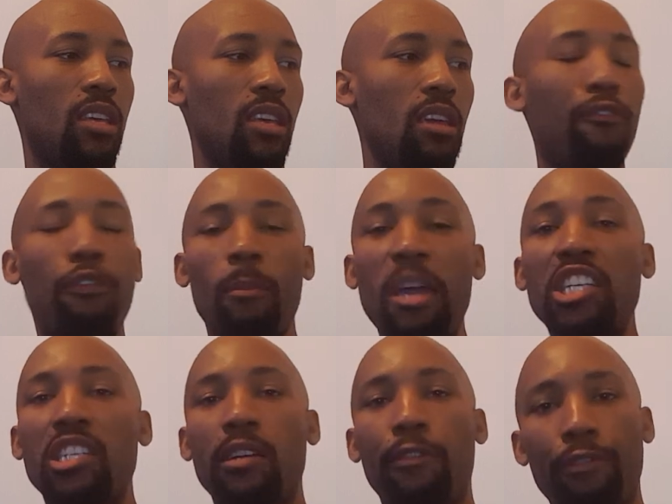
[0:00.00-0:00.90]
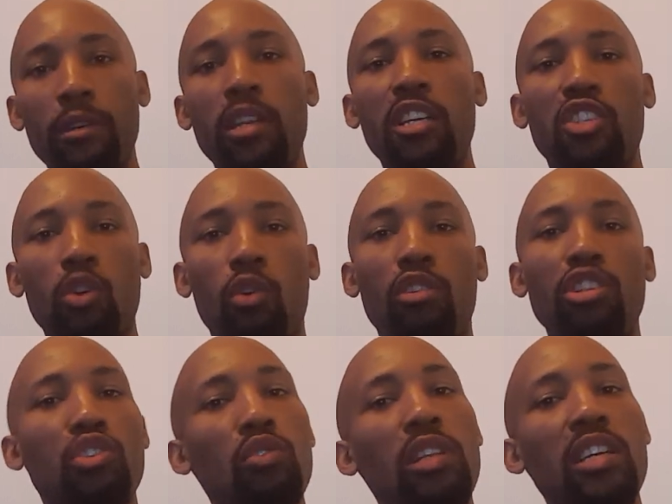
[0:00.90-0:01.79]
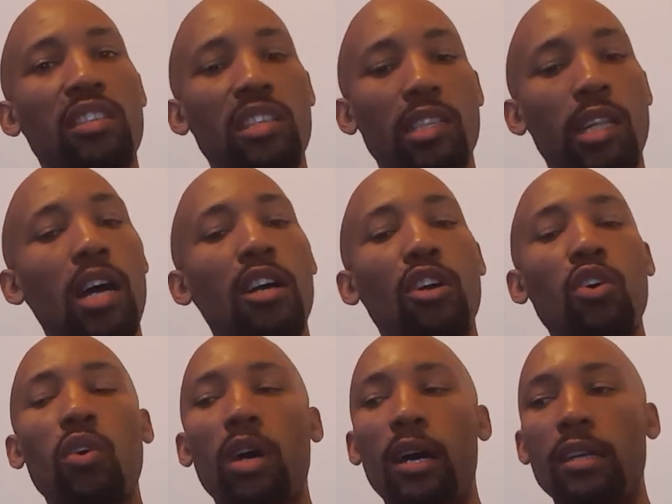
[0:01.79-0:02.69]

information and footage on Julius Indongo,